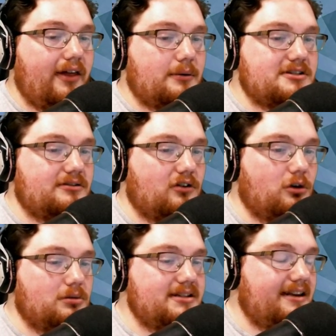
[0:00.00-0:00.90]
That was the
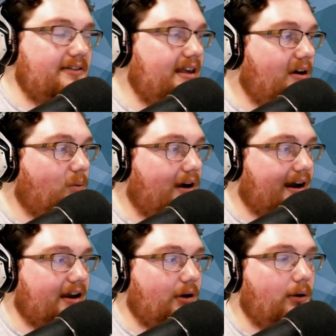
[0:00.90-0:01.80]
rollable T V. We're
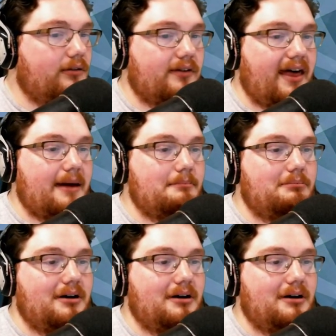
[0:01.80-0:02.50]
not going to go over that.